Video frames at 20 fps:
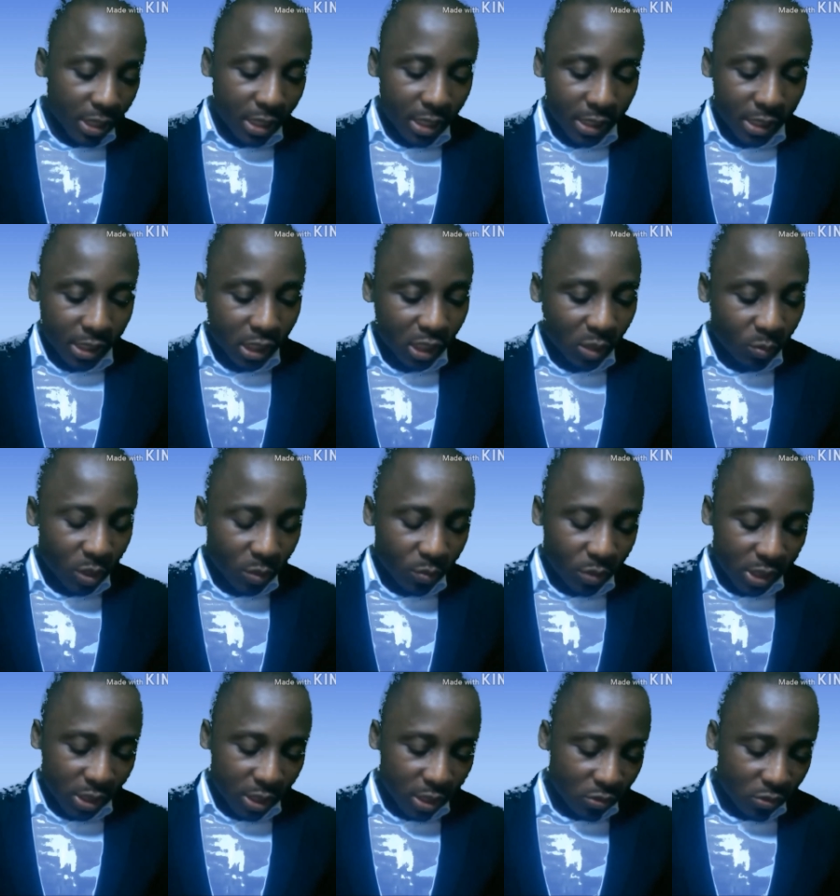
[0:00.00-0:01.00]
legitimate
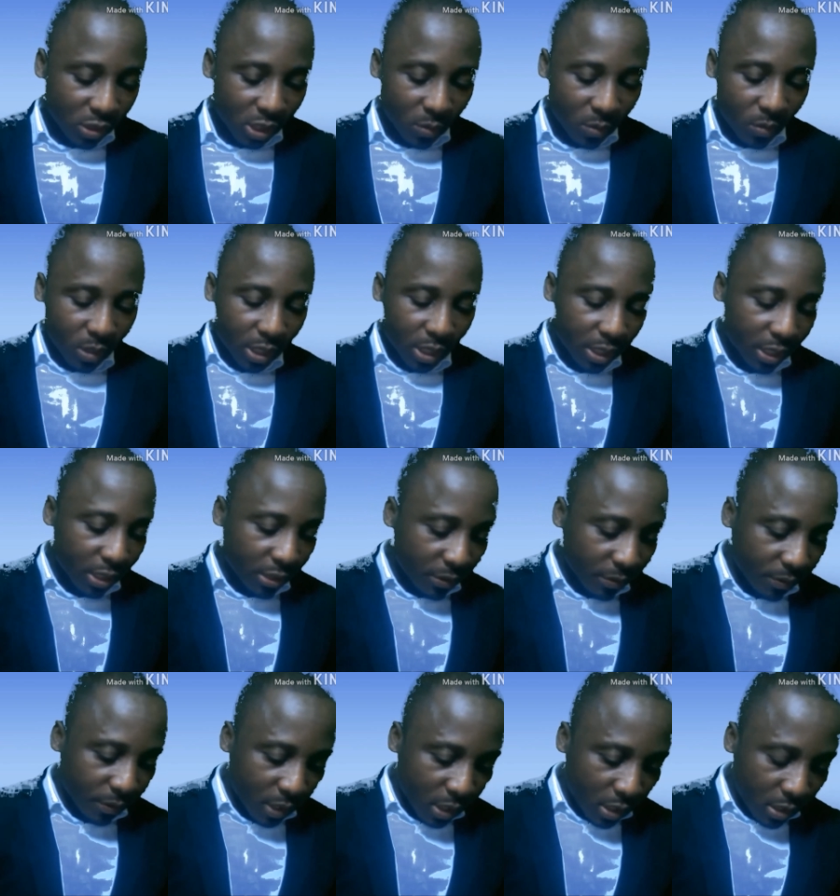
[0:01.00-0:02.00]
business or something like that.
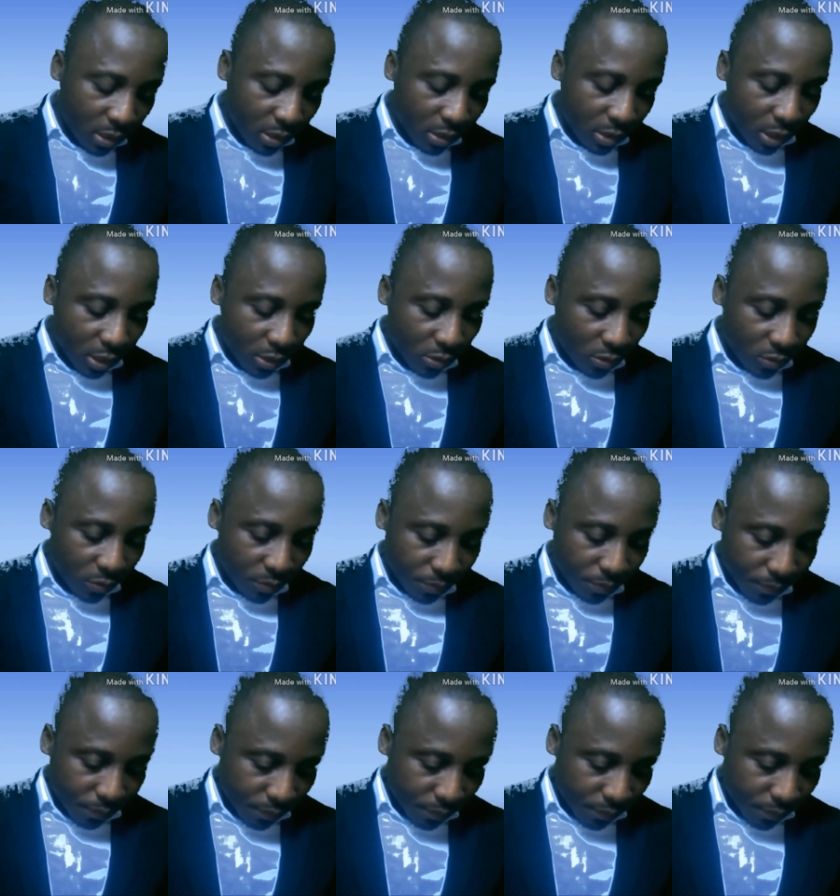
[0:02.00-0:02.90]
That's all.